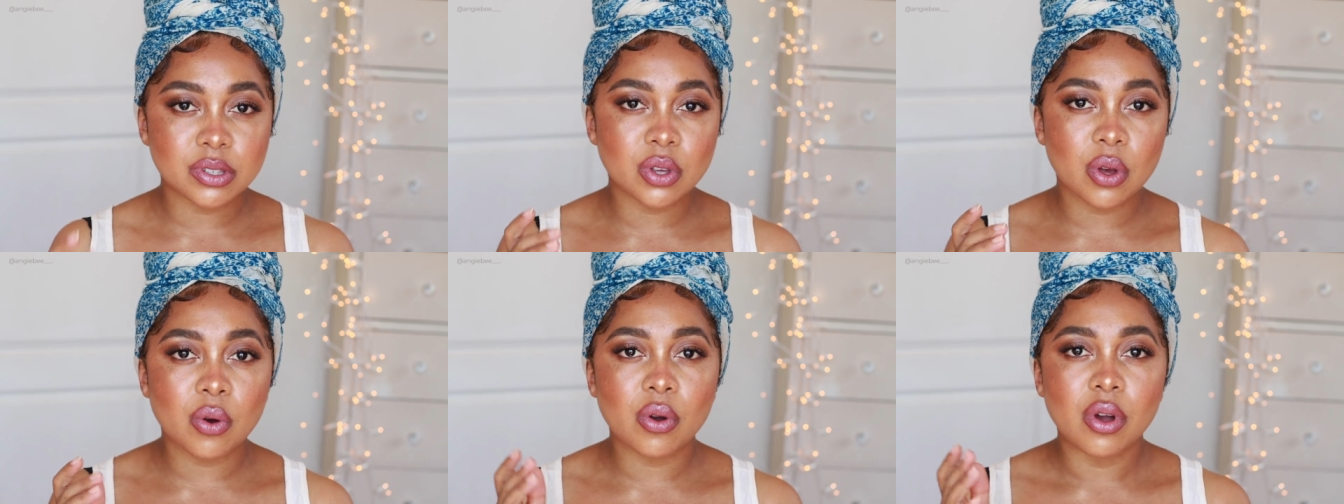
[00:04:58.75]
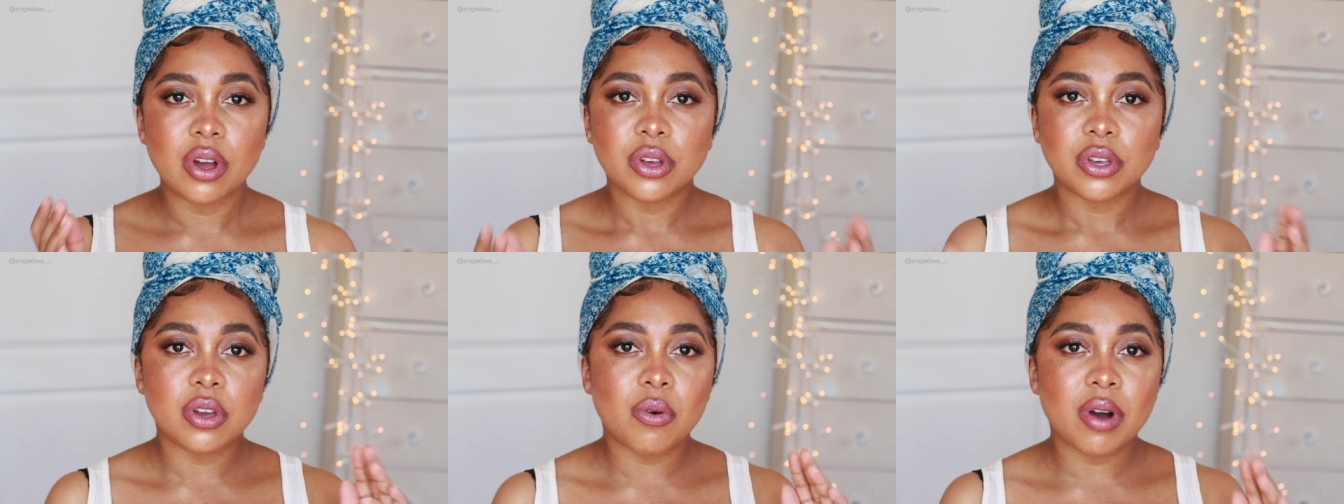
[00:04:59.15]
So
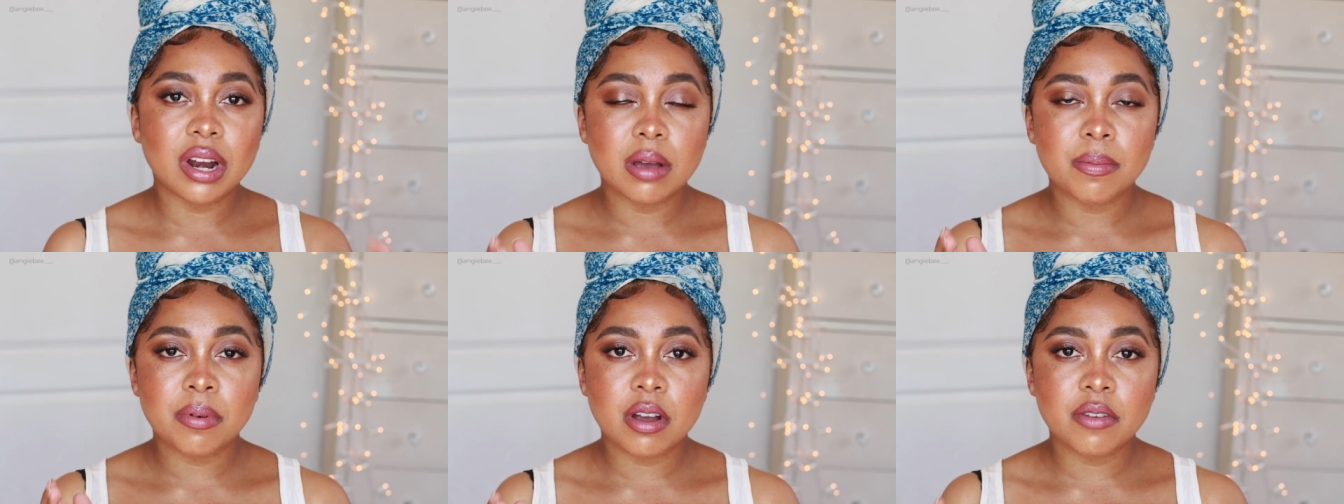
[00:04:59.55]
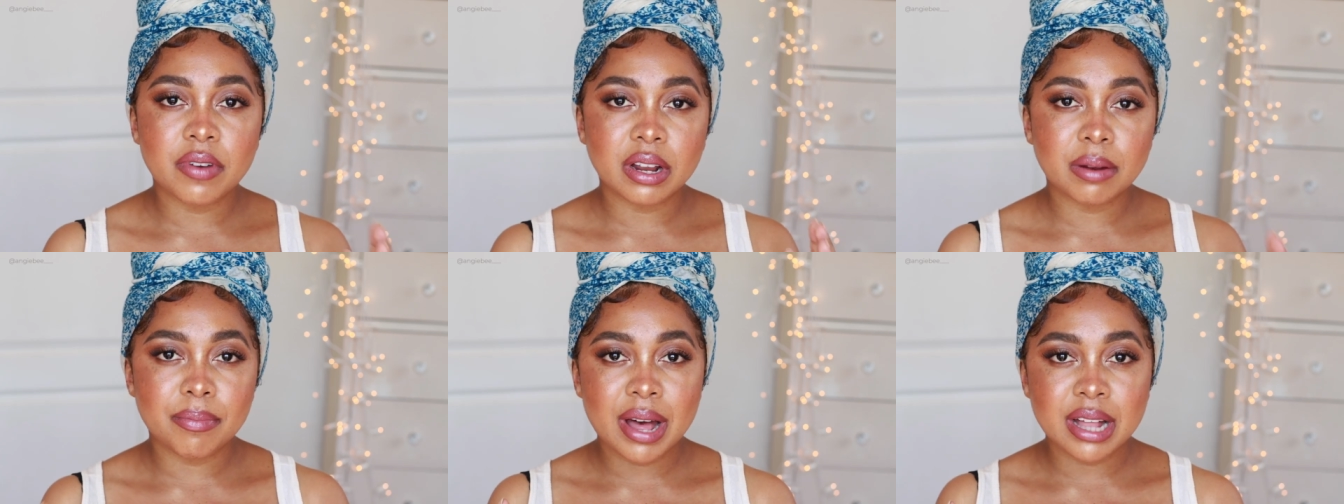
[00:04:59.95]
you want a
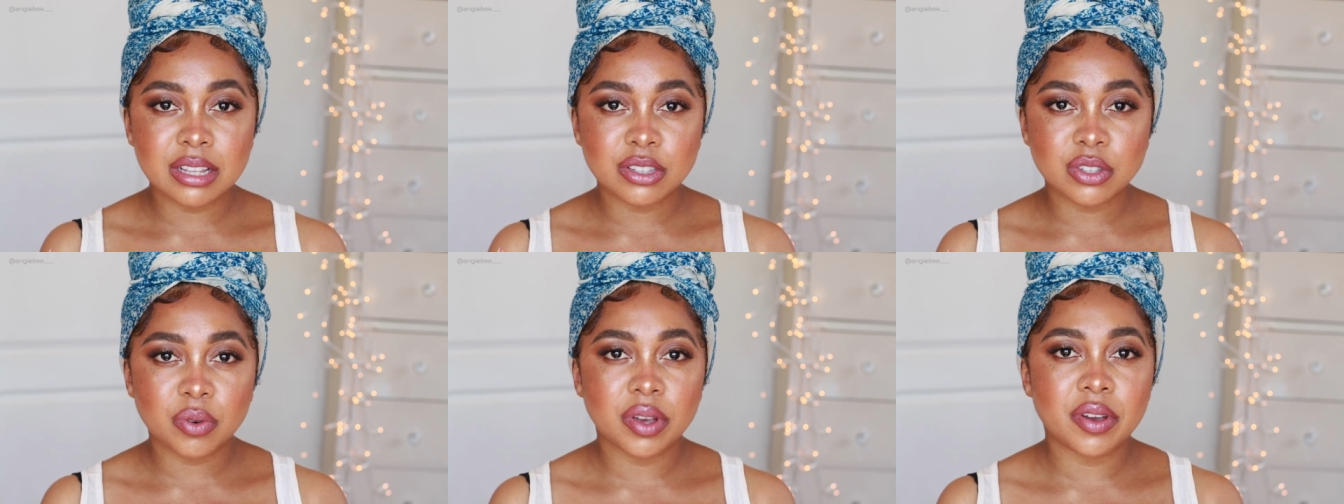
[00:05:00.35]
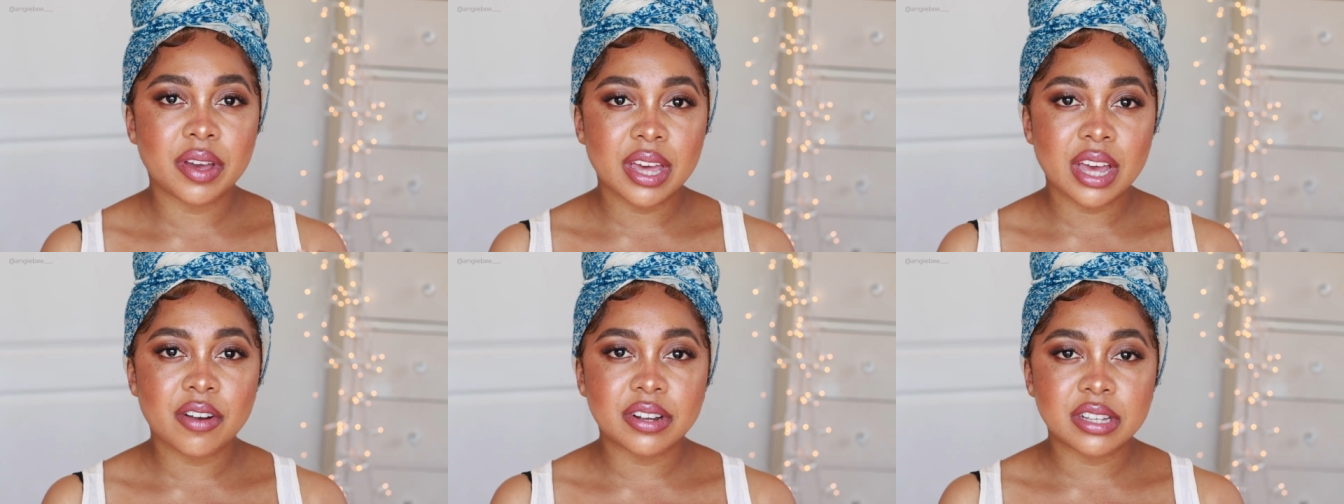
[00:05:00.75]
perfect balance where
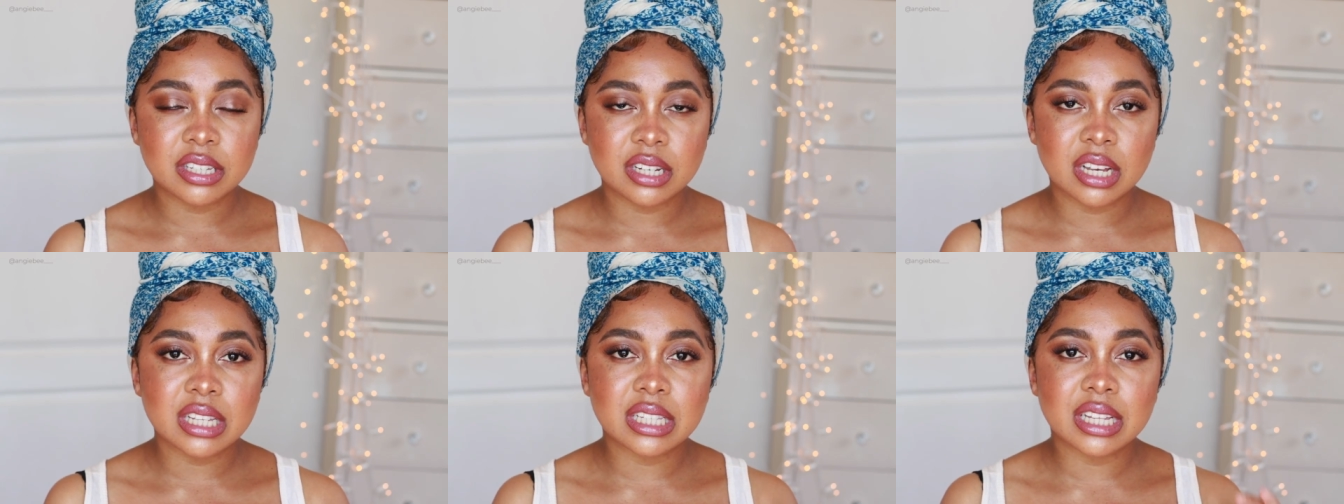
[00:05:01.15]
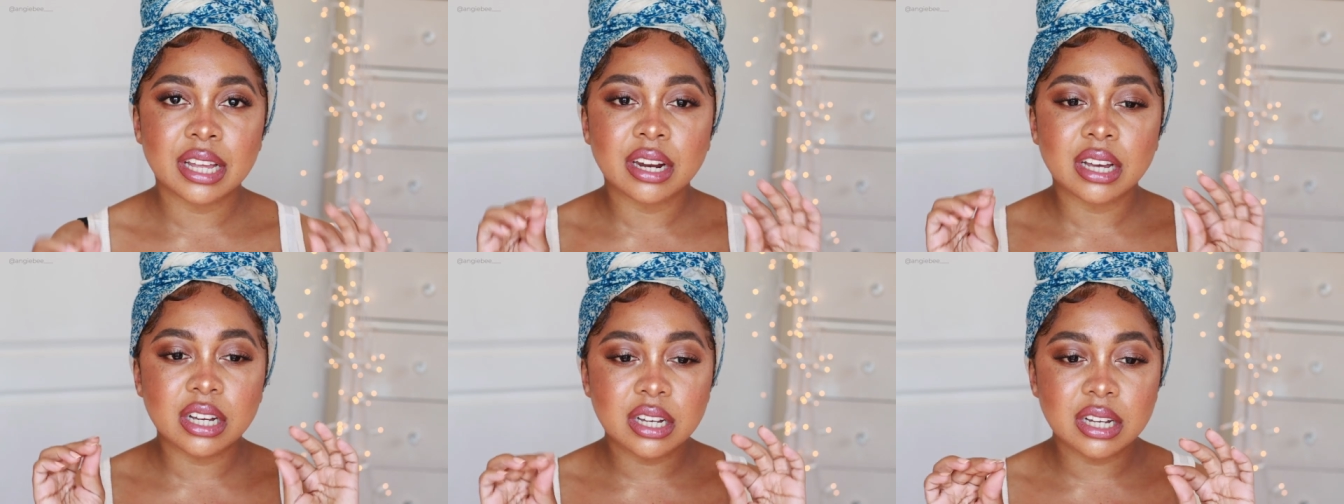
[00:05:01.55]
your hair is just
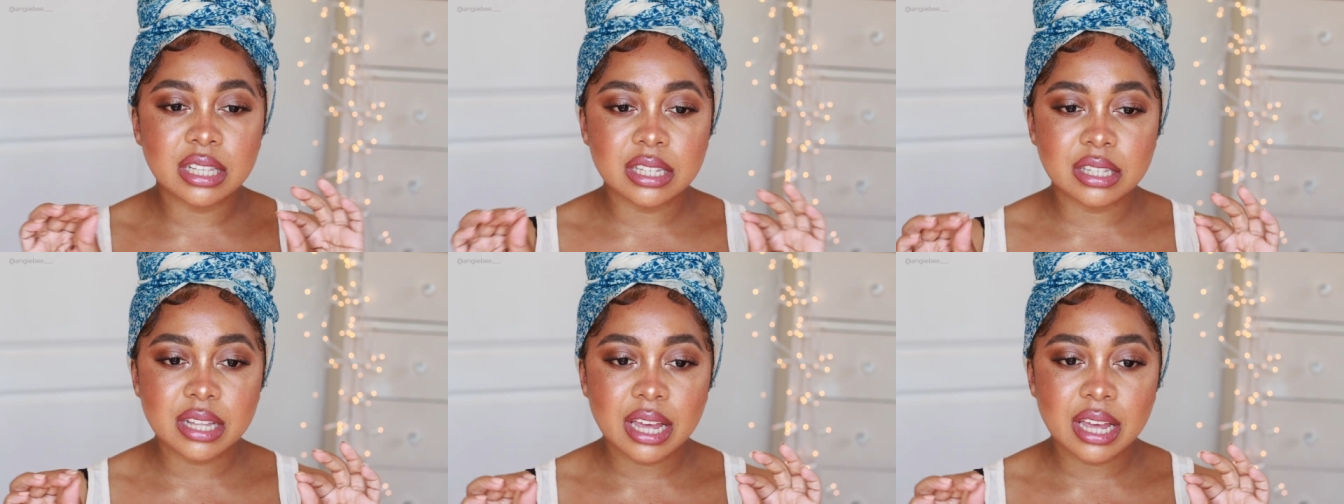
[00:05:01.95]
in a good